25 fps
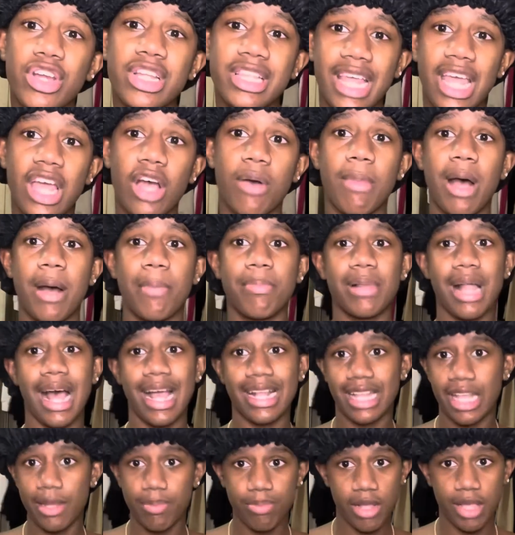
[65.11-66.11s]
day on my
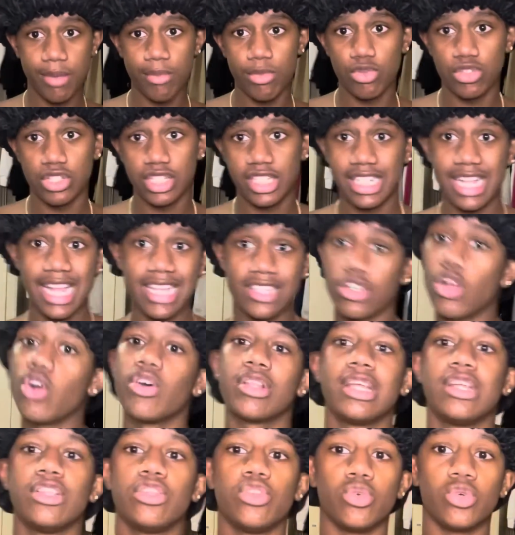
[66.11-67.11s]
block, they play music. That's all
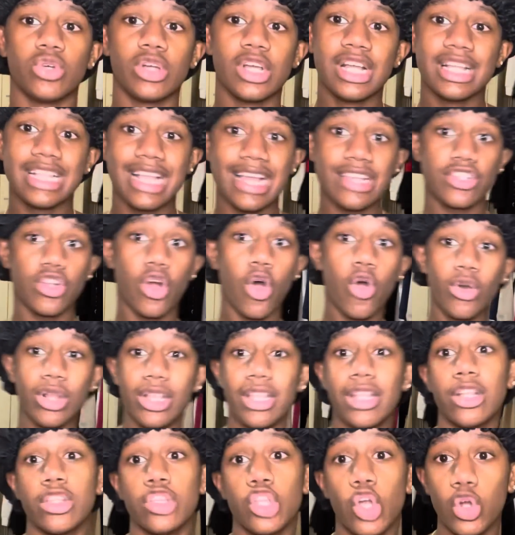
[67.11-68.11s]
they do. That's the
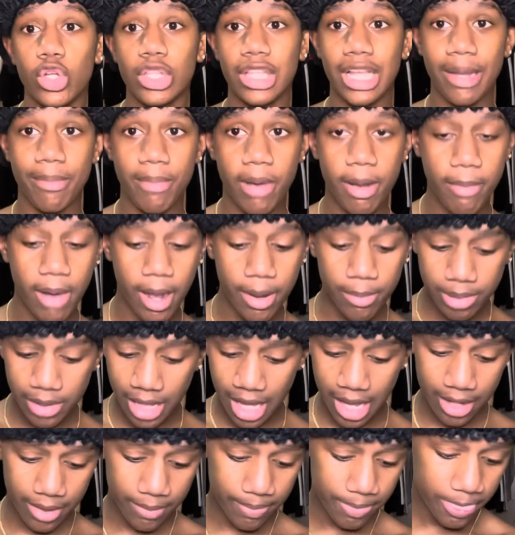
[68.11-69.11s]
only annoying thing about my
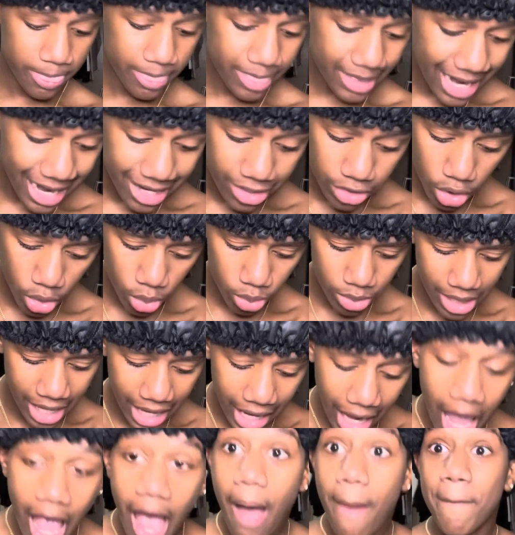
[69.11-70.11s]
block that I don't like.
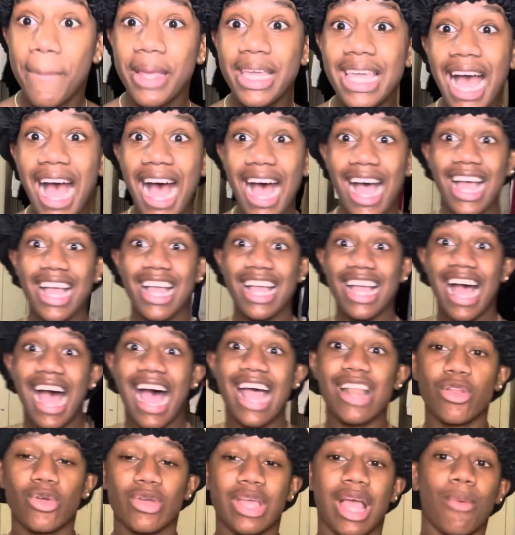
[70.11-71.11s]
But yeah,
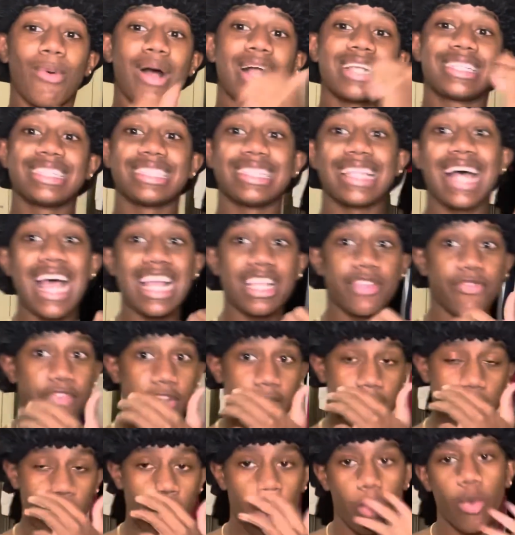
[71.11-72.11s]
I know y'all watched the last
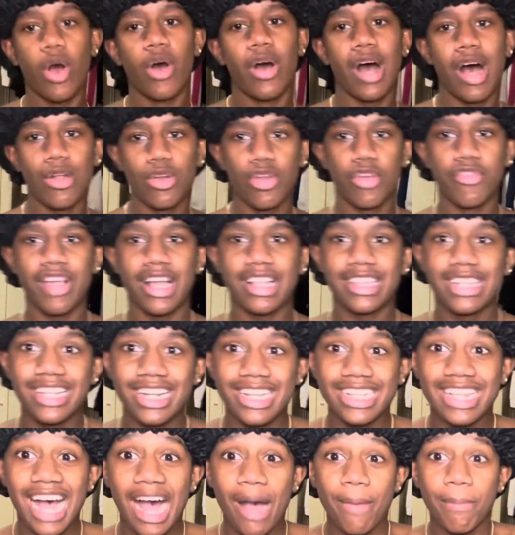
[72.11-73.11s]
video. Well, I don't know if y'all
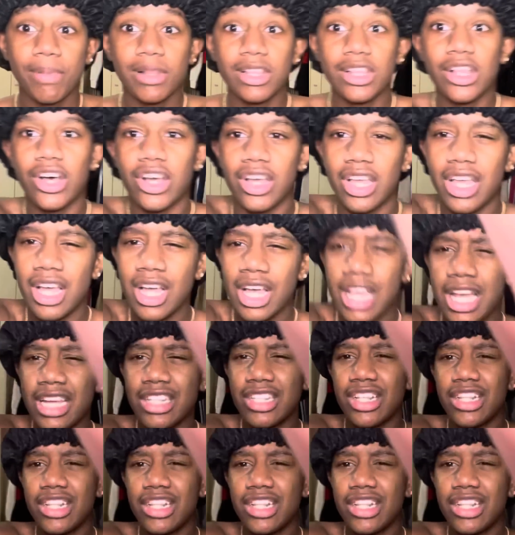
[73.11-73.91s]
did or not, but look, here's